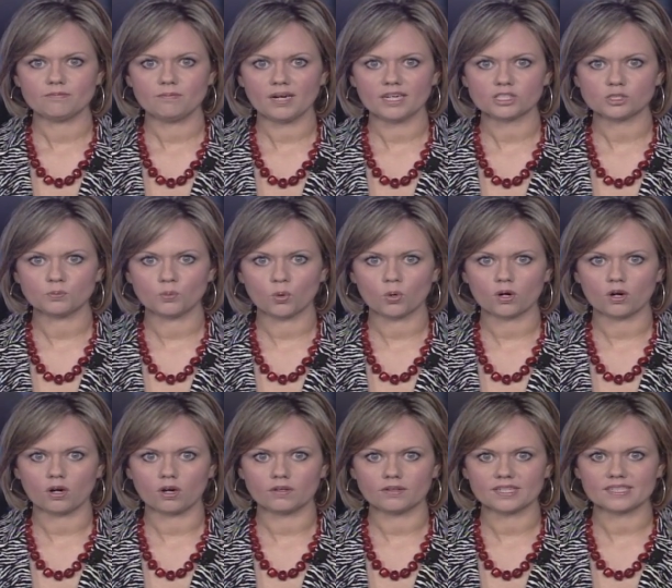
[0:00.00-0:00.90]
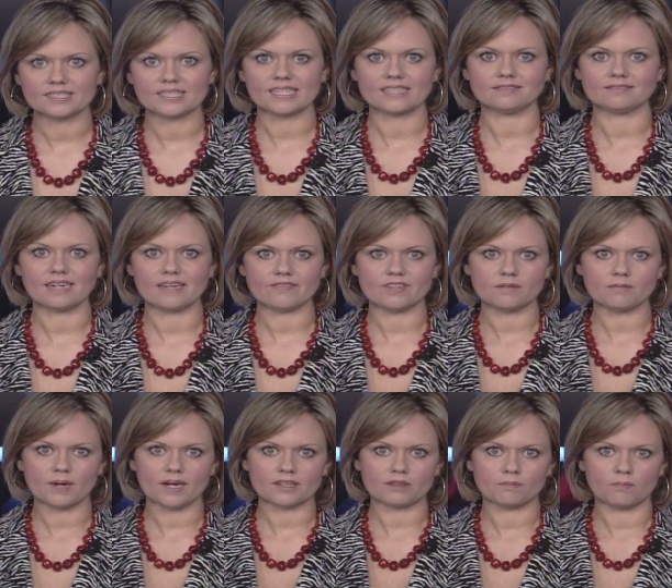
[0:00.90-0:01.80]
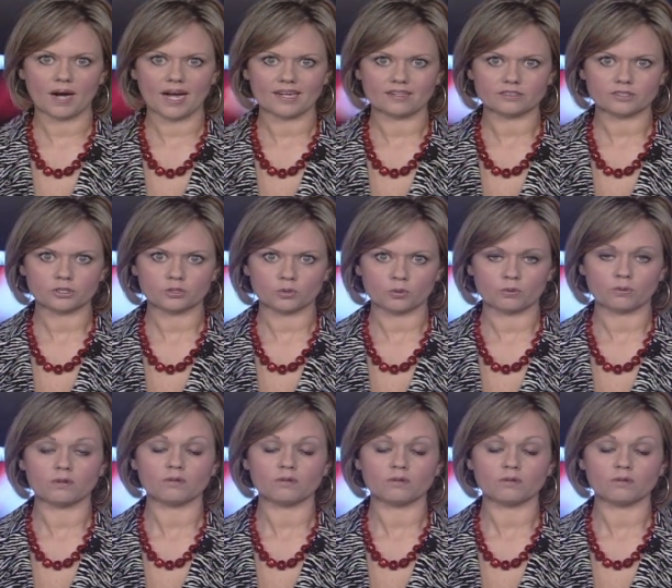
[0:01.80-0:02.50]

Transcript: much more on this 11 month milestone,